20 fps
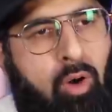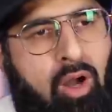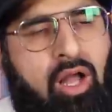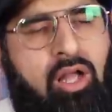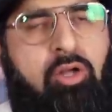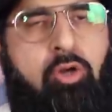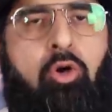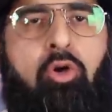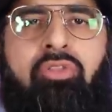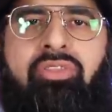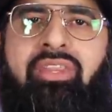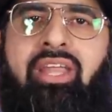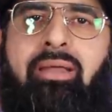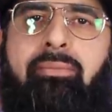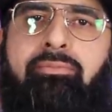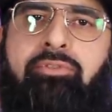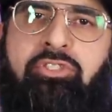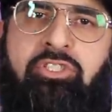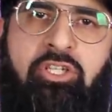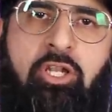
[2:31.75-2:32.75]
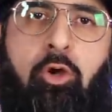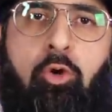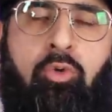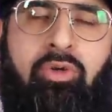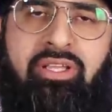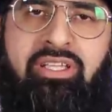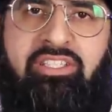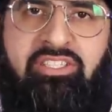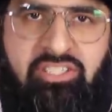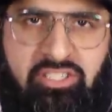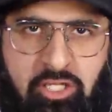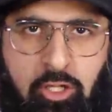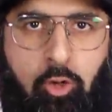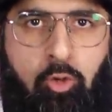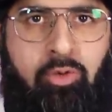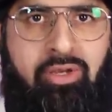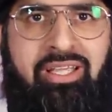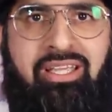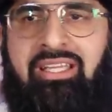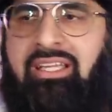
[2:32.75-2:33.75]
Work on them slowly,
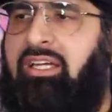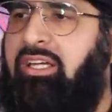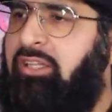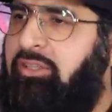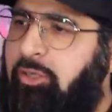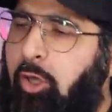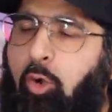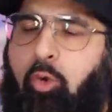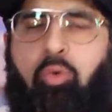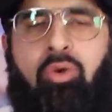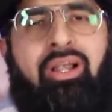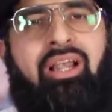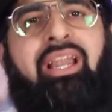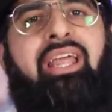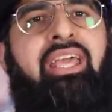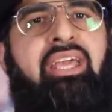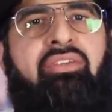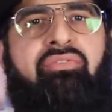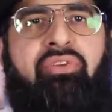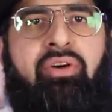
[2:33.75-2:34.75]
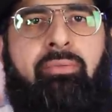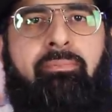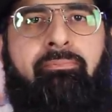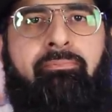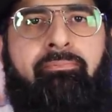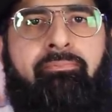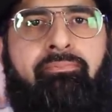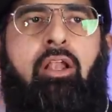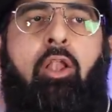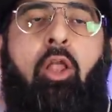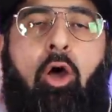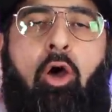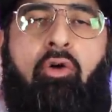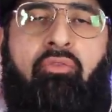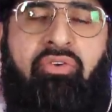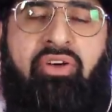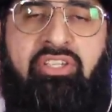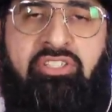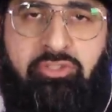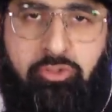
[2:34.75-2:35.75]
slowly. Don't leave them. A lot
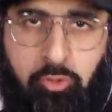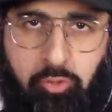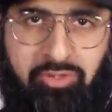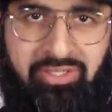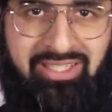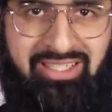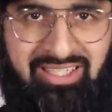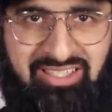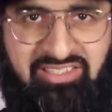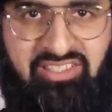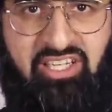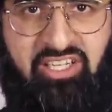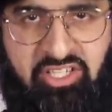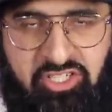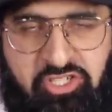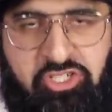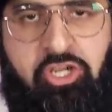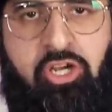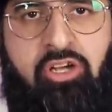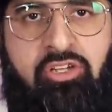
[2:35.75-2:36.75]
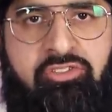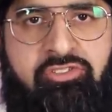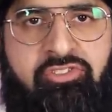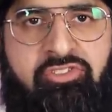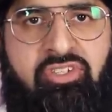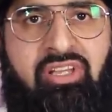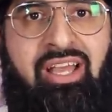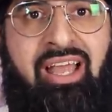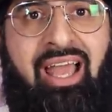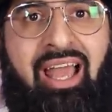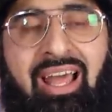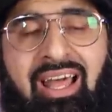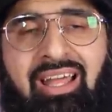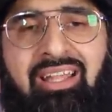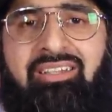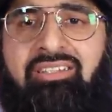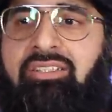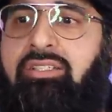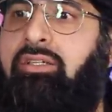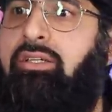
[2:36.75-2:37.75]
of us do need a second chance.
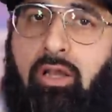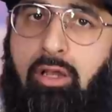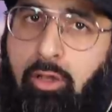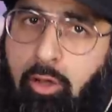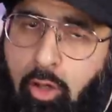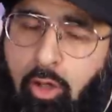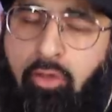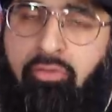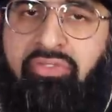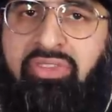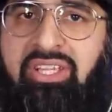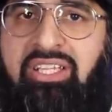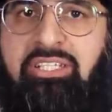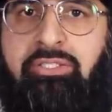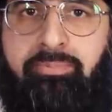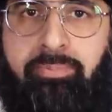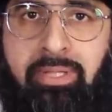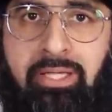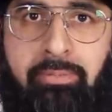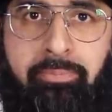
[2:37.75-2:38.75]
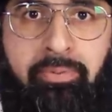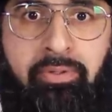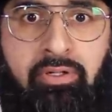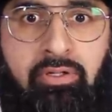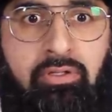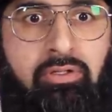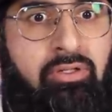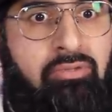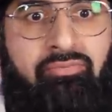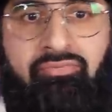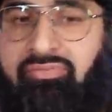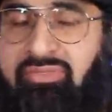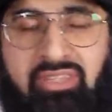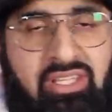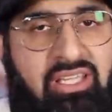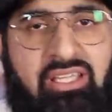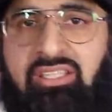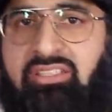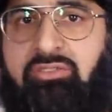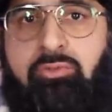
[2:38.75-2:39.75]
And a lot of these people,
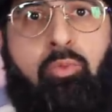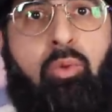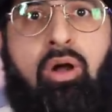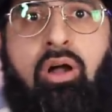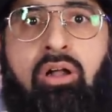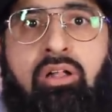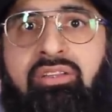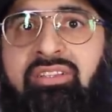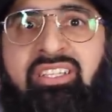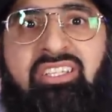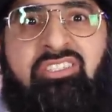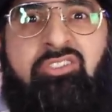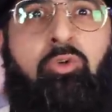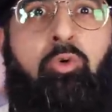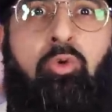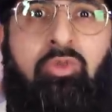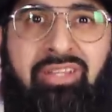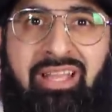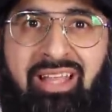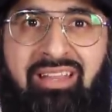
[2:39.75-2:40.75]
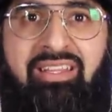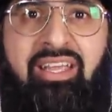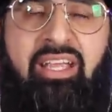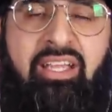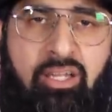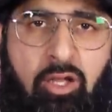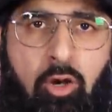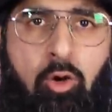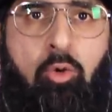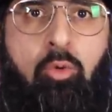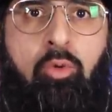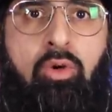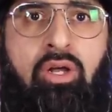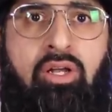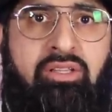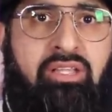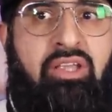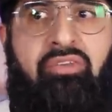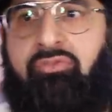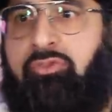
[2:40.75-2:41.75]
this world is all that they know.
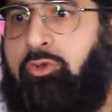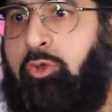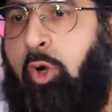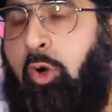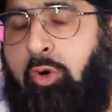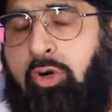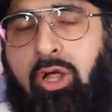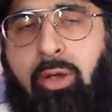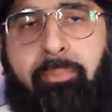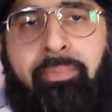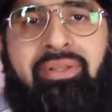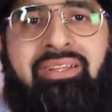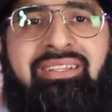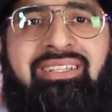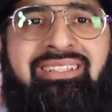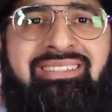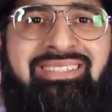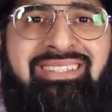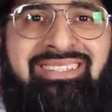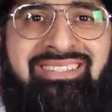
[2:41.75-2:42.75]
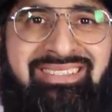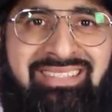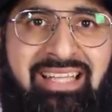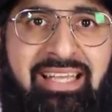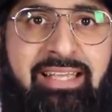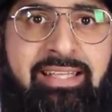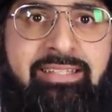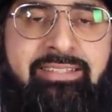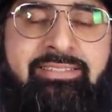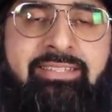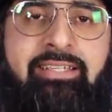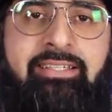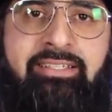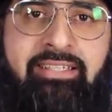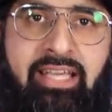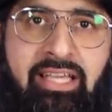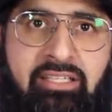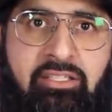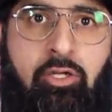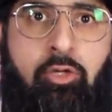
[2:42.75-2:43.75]
They've grown up in these estates
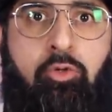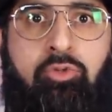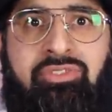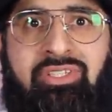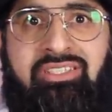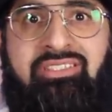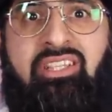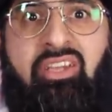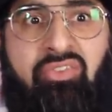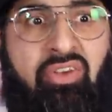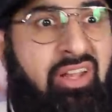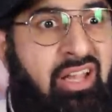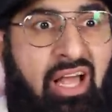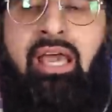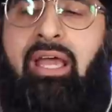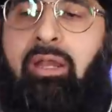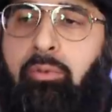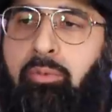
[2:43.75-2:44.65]
and ghettos and stuff like that.